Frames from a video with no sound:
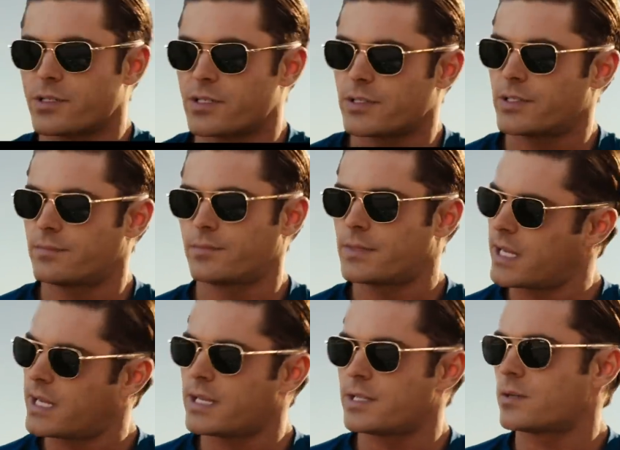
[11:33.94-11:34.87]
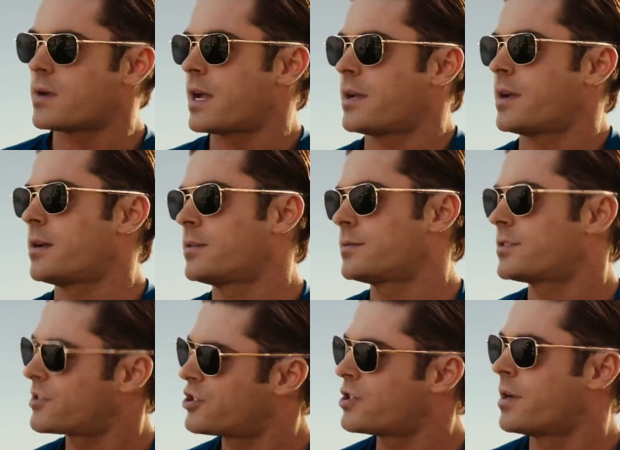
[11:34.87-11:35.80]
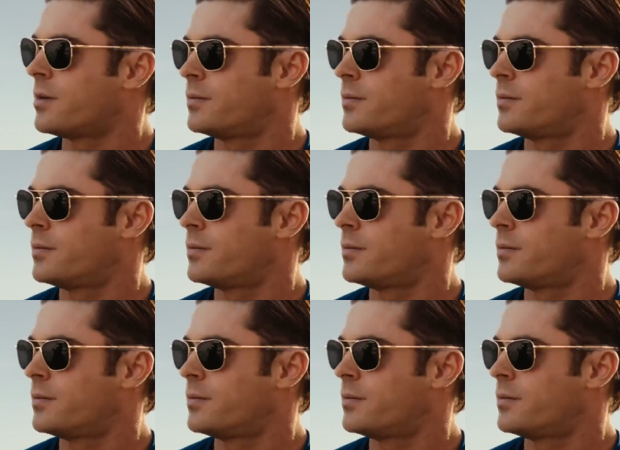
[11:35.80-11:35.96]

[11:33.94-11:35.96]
it's just take it easy right here. Just chill.